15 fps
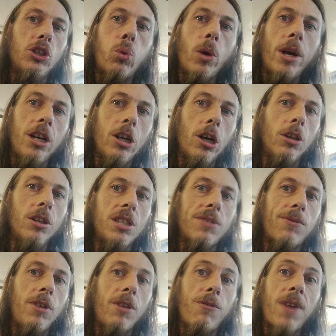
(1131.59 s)
$20
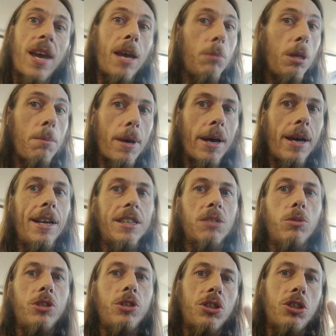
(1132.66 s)
for the family pass,
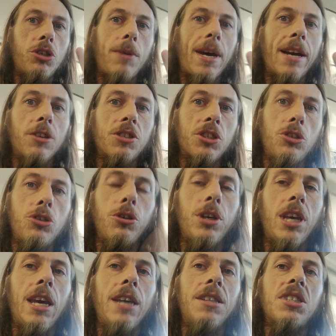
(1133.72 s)
which is 2 adults and 2
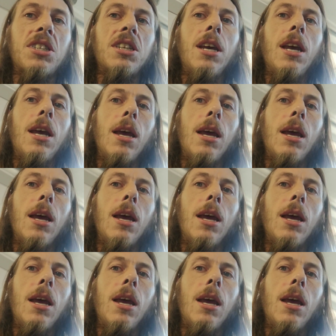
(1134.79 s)
kids.